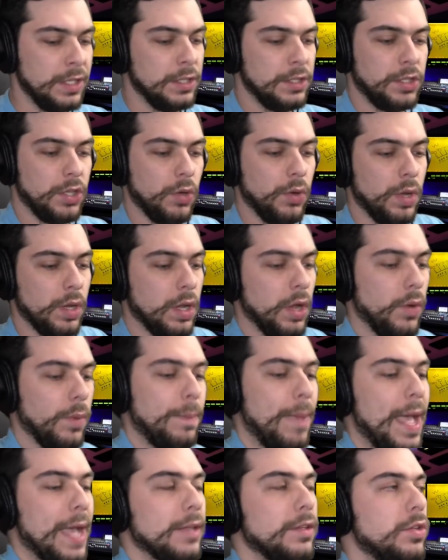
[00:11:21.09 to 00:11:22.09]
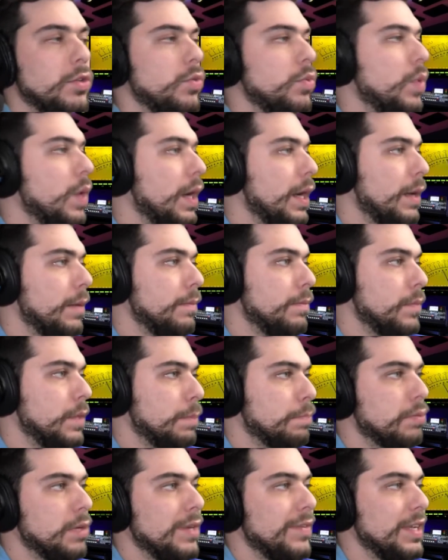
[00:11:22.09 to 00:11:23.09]
So going back to
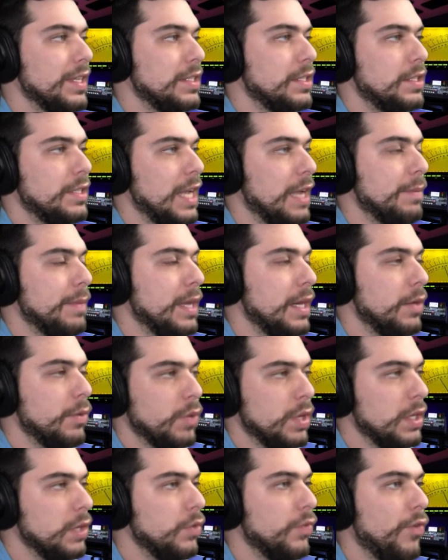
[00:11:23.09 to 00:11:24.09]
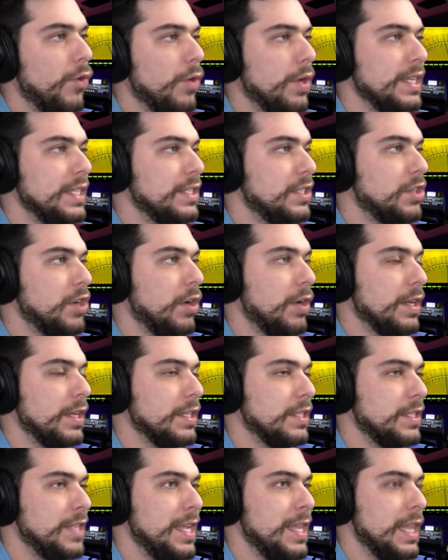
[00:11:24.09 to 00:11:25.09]
the previous segment, and you've already started
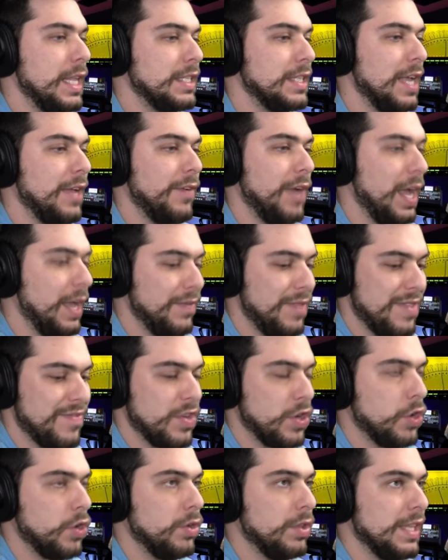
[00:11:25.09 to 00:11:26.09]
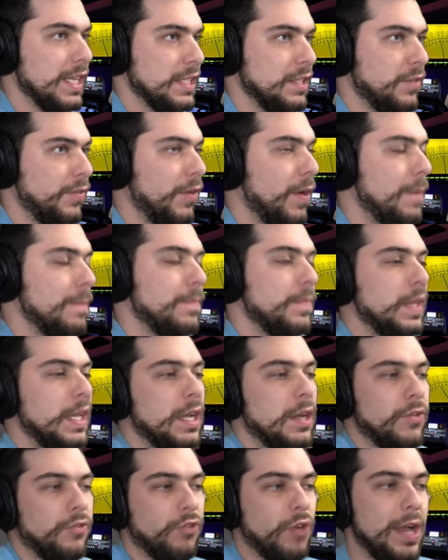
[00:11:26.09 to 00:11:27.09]
to see this. I've even heard this from
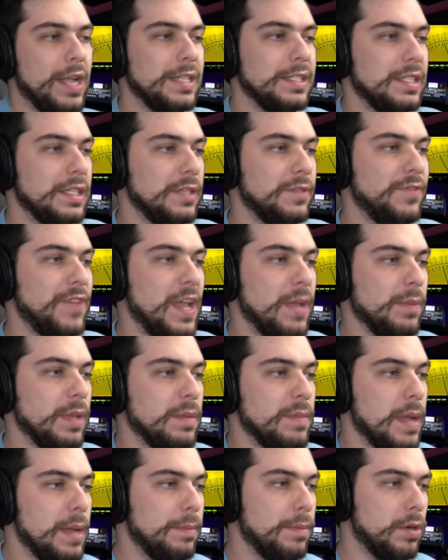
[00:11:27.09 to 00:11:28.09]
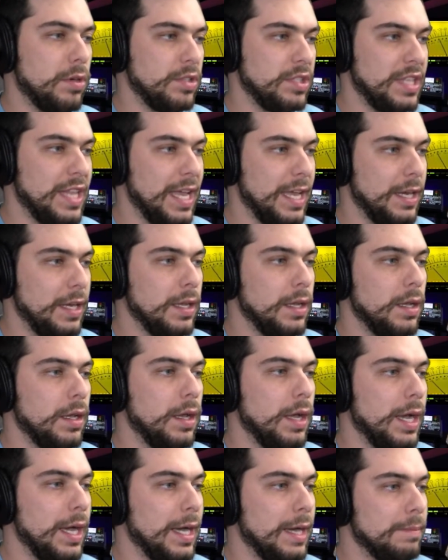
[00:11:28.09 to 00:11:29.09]
friends and family members that,
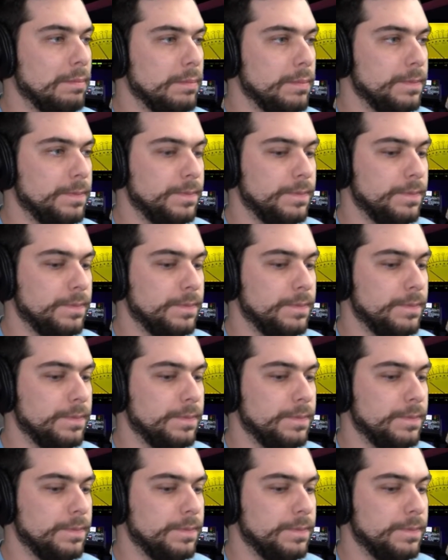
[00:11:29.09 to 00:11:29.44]
I